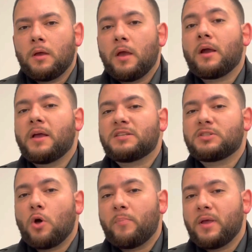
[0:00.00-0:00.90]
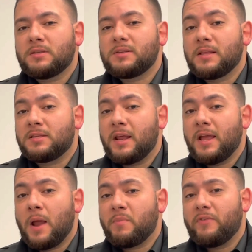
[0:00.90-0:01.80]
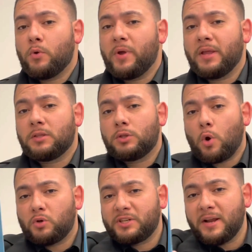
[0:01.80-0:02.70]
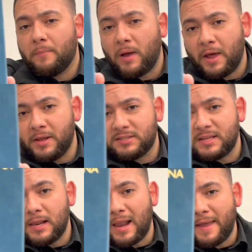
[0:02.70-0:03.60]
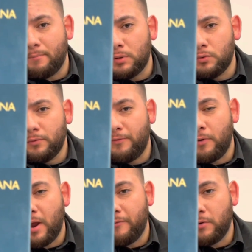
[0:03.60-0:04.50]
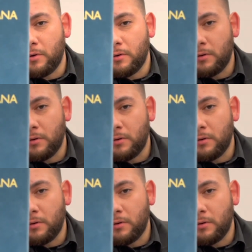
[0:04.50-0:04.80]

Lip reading: Hey guys, it's Lopez, and today I'm reviewing Dolce Gabbana's Light Blue Forever.